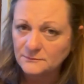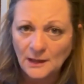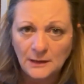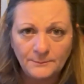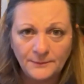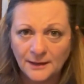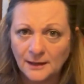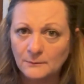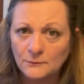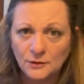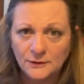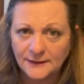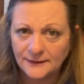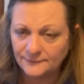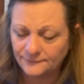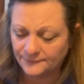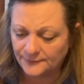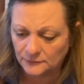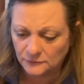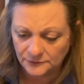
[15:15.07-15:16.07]
But I'm looking
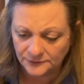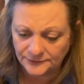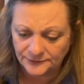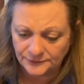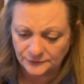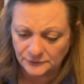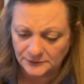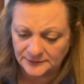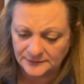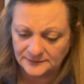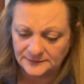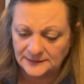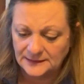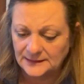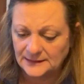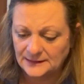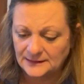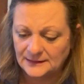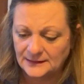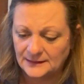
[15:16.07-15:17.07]
forward to it.
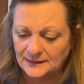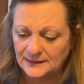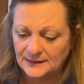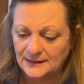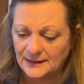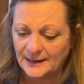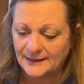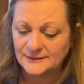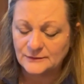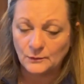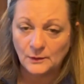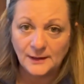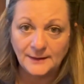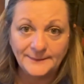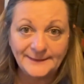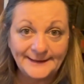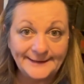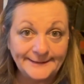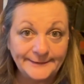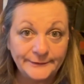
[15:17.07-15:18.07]
That's why I'm
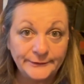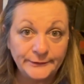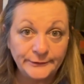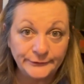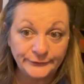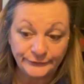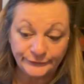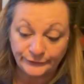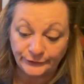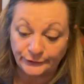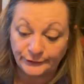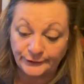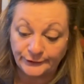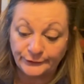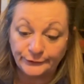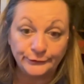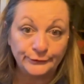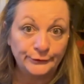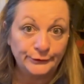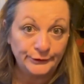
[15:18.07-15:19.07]
getting
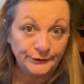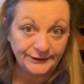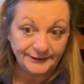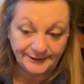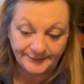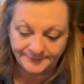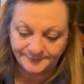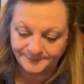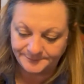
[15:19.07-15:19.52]
started early.